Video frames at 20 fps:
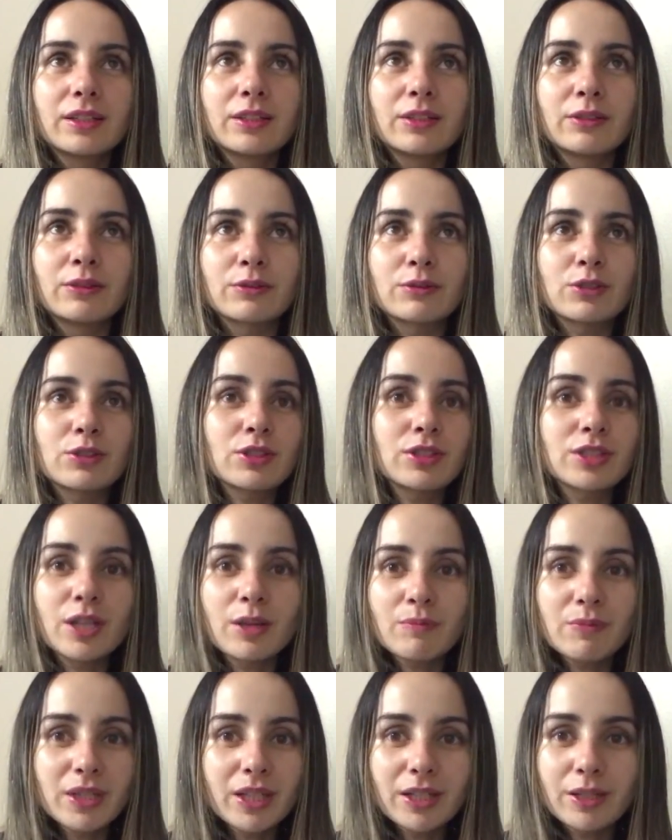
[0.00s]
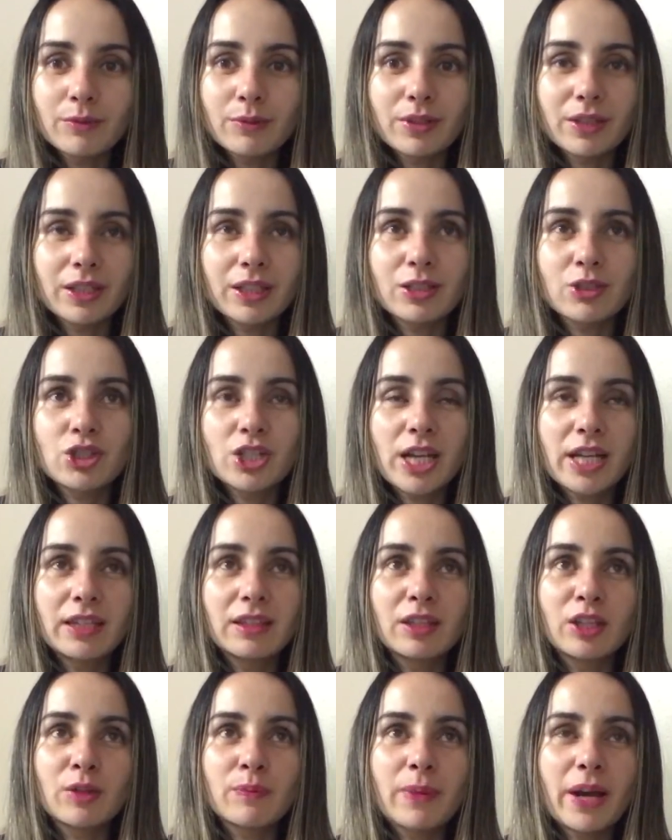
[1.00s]
you know, just something with like a
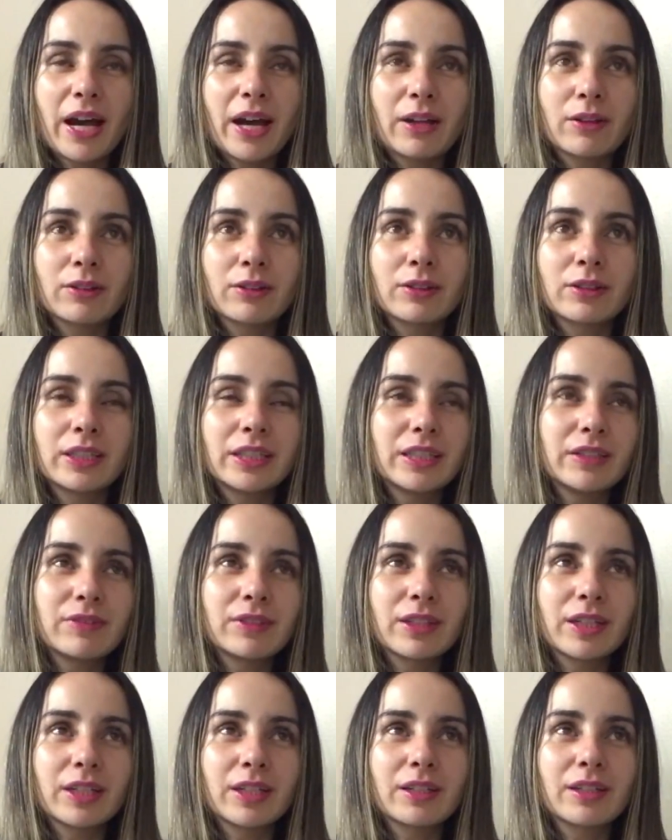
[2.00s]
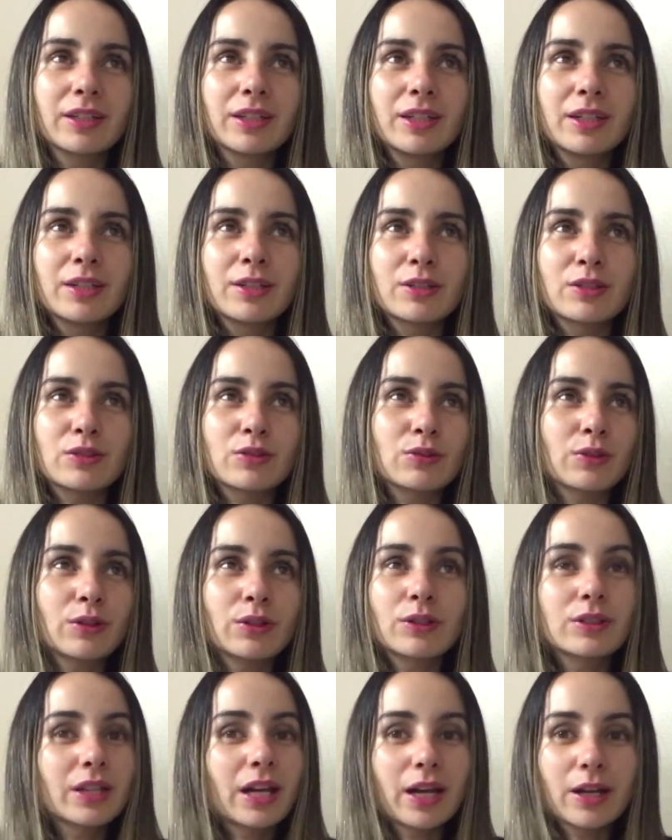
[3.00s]
chain link pattern, even like a
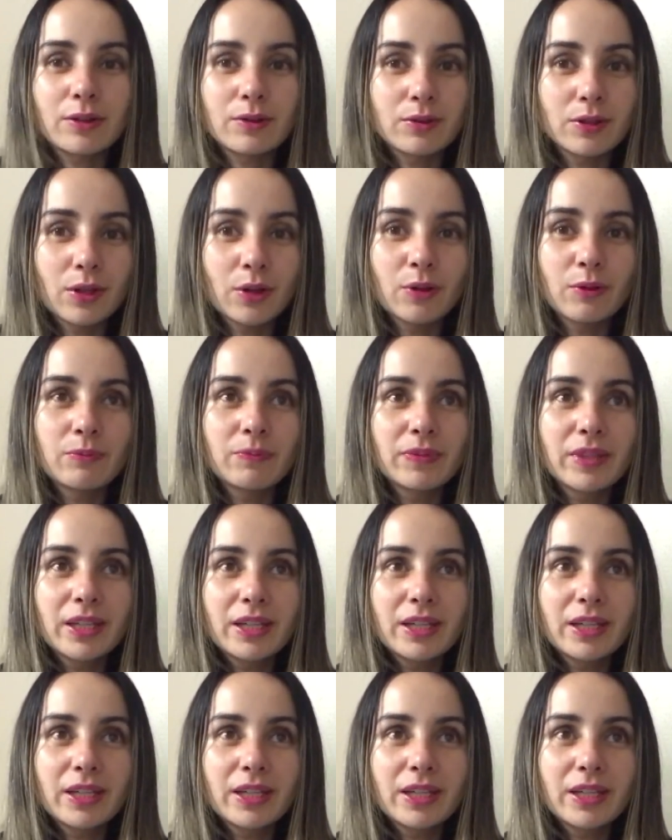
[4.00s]
skirt, I don't know,